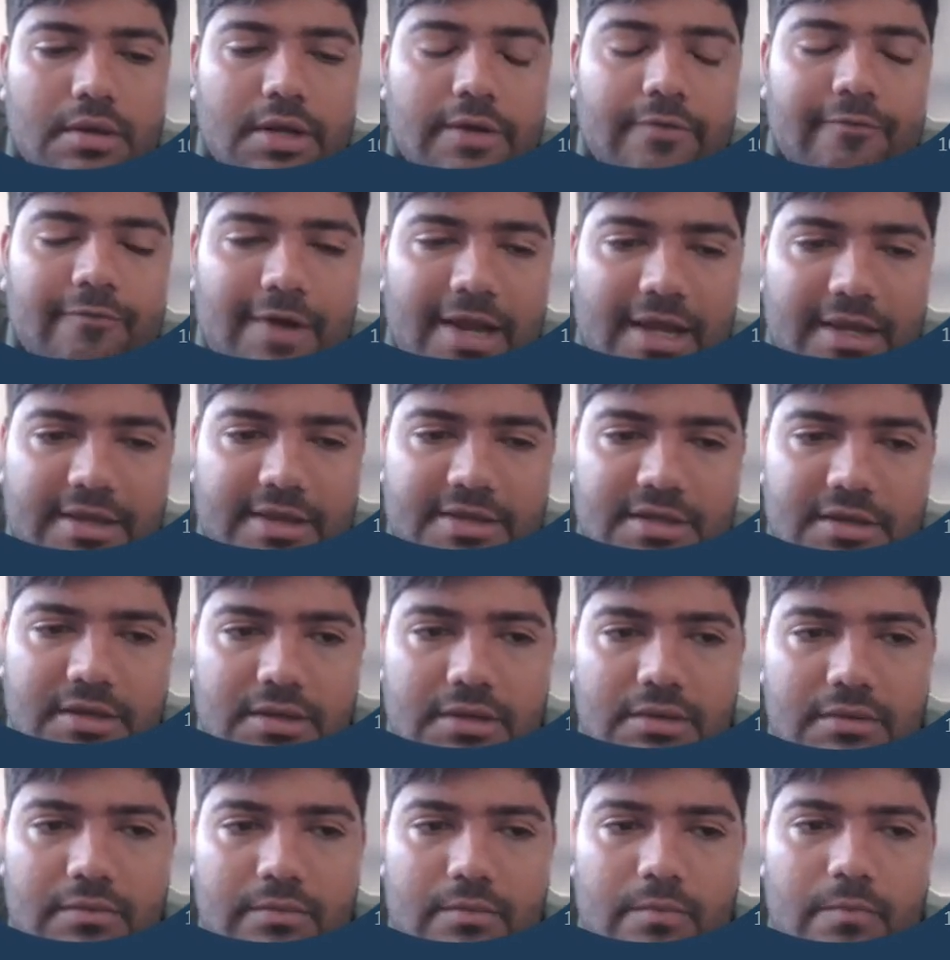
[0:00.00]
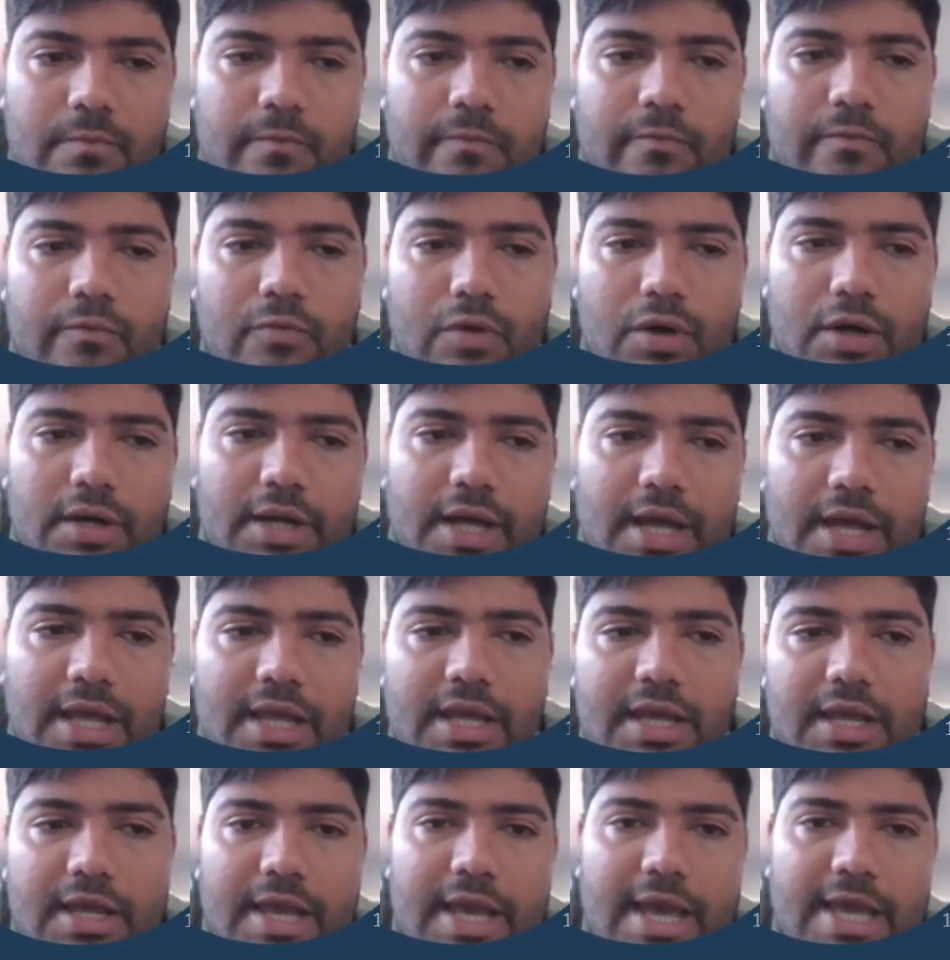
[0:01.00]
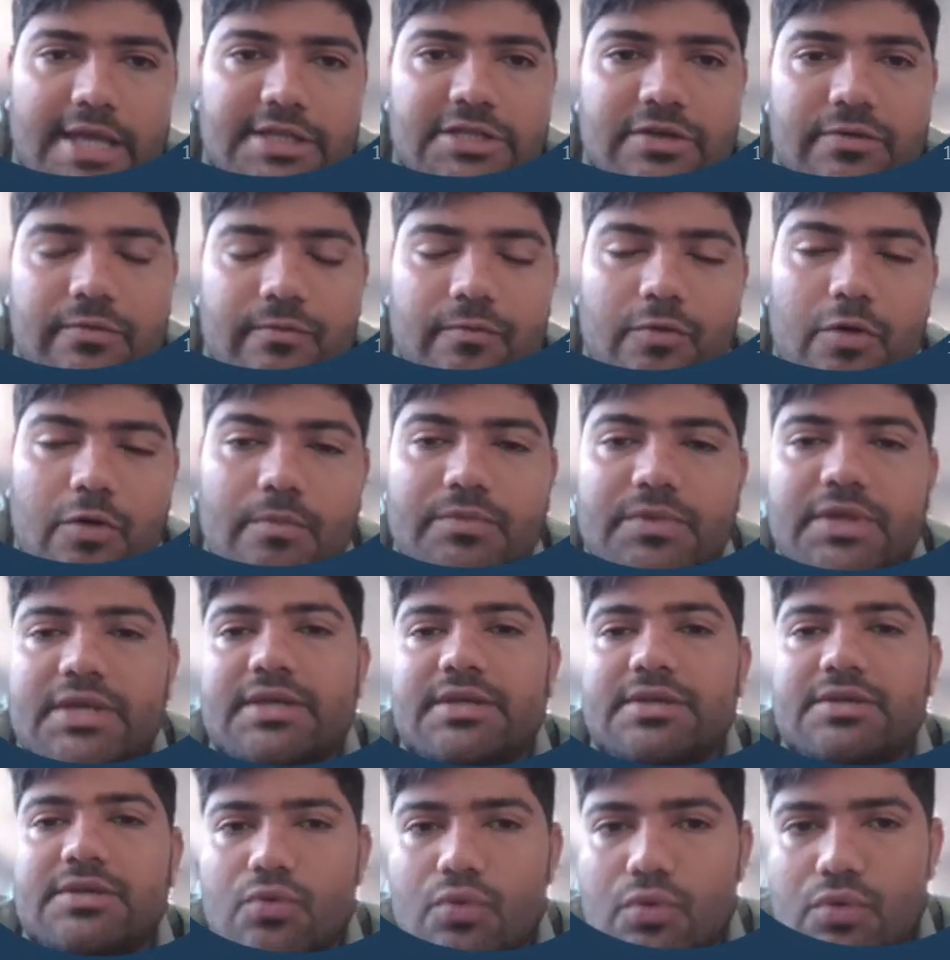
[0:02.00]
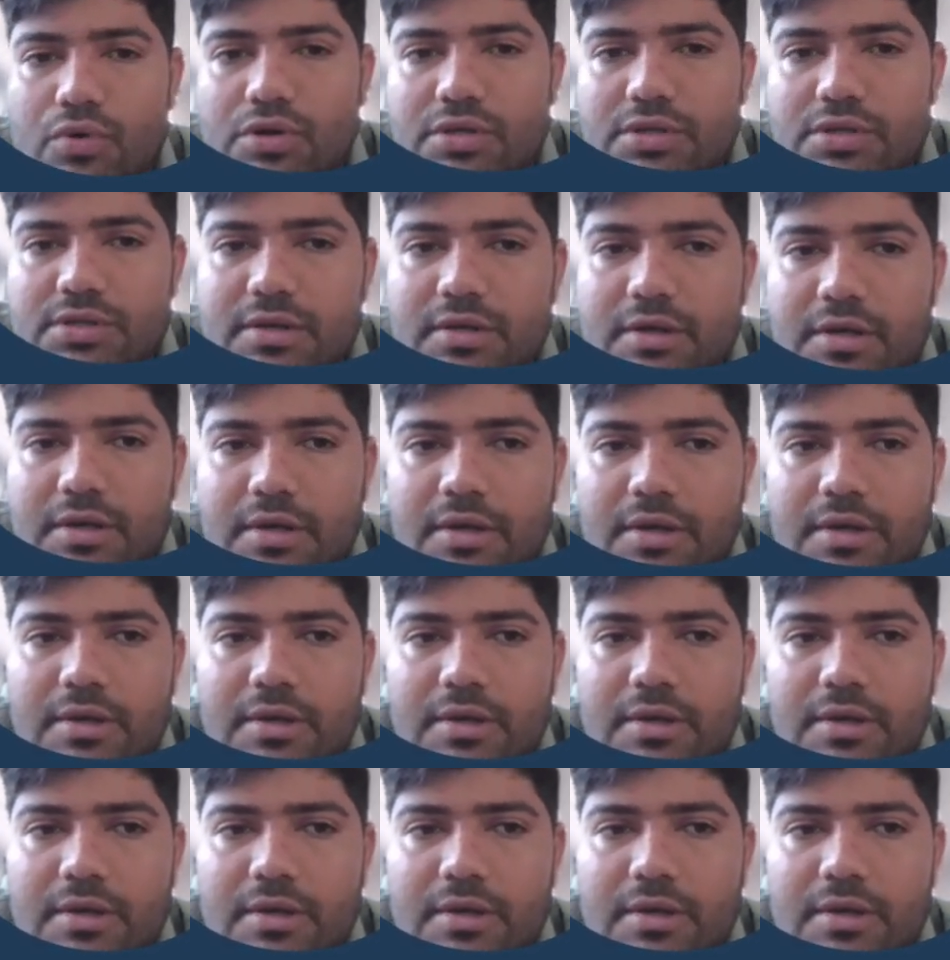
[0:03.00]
reflection, what I achieve from this course.